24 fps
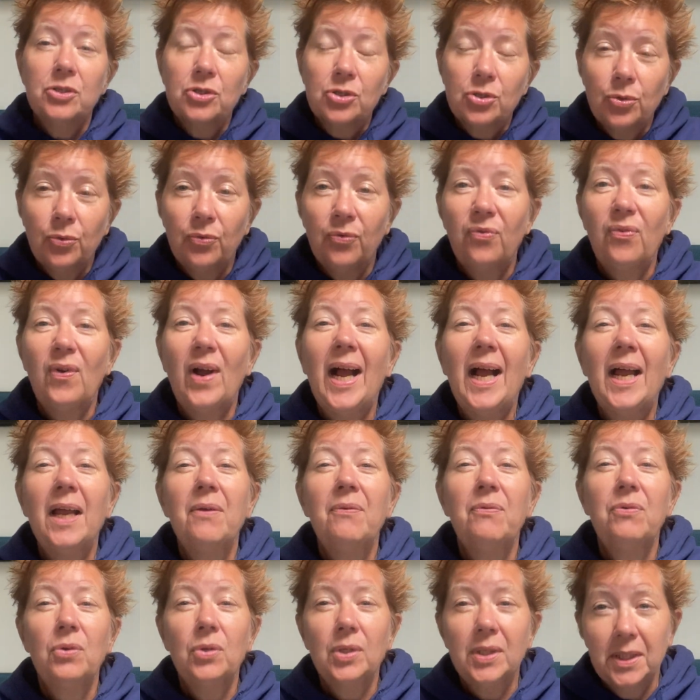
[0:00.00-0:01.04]

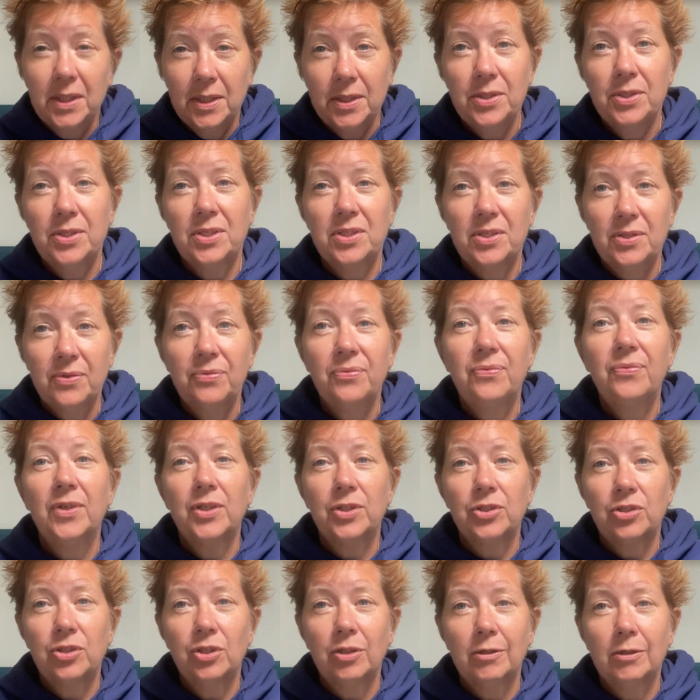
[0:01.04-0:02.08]
Survival is
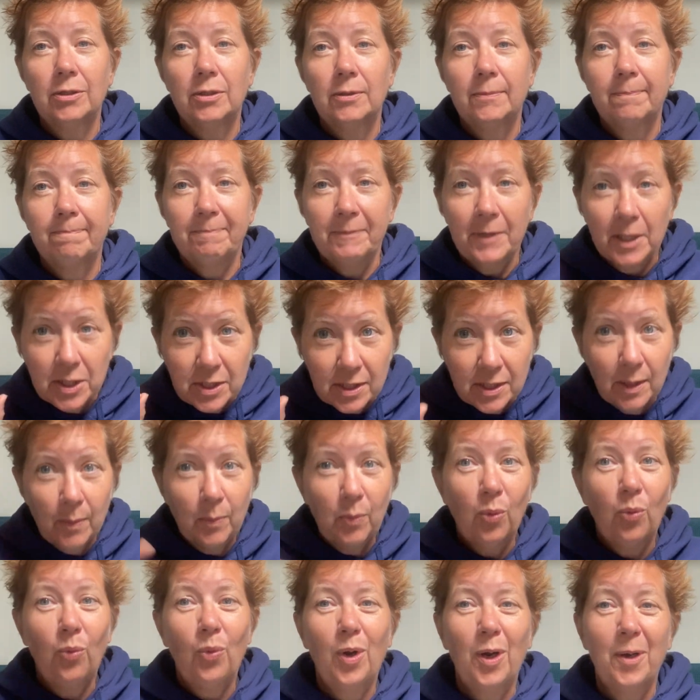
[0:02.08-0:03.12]
sufficient. It's
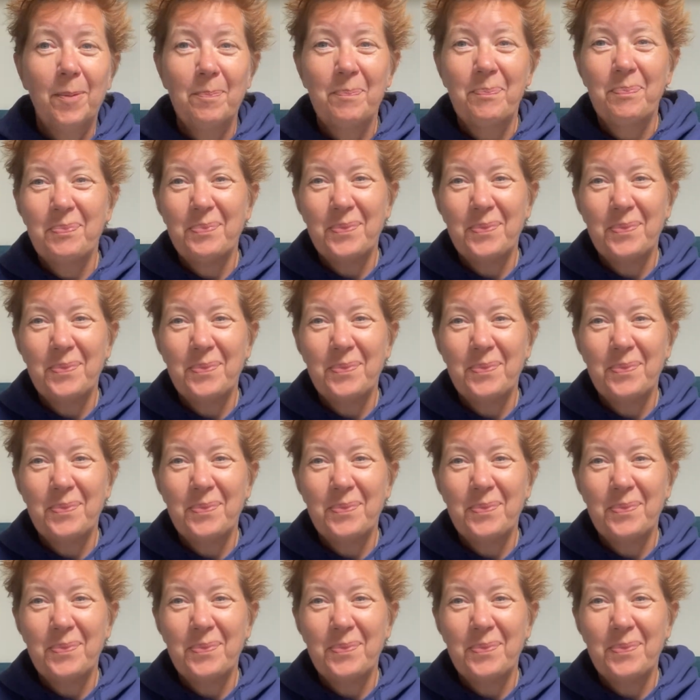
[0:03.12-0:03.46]
number one.